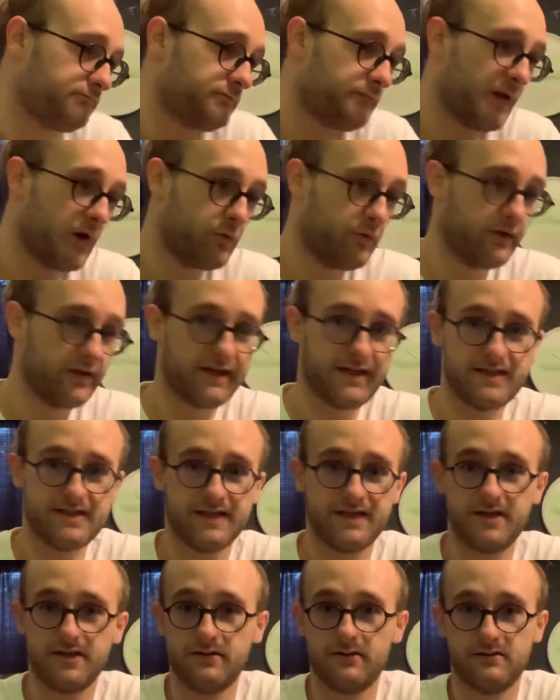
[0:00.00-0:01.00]
Really easy to
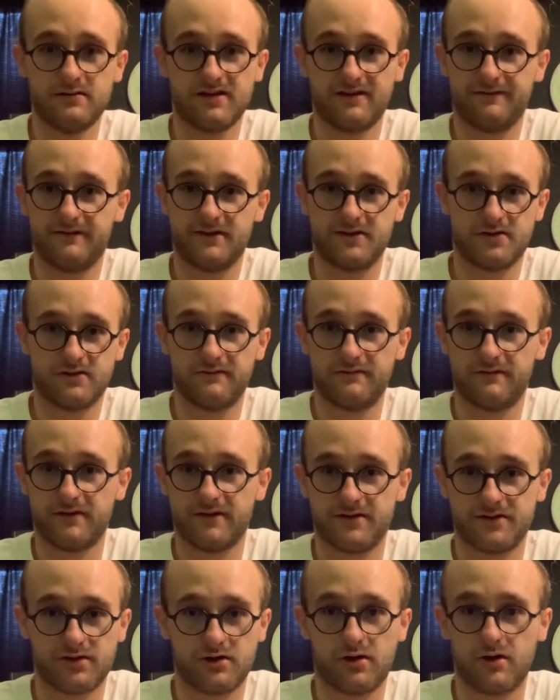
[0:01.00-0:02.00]
use. I've entered for the
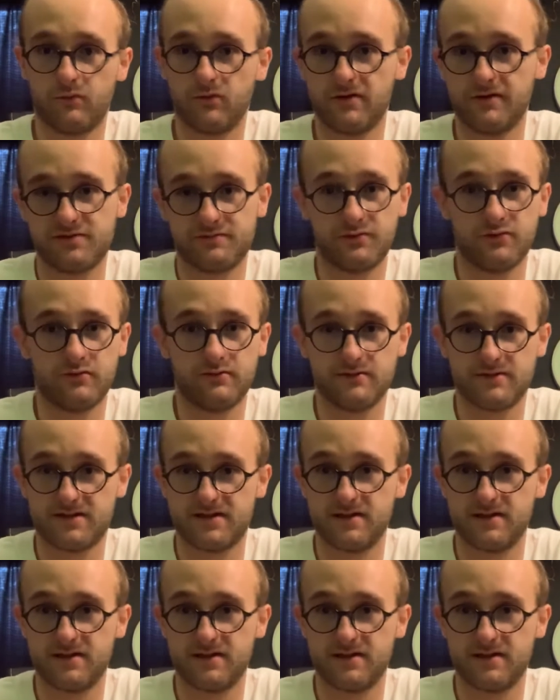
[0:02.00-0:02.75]
Sean Weatherspoons,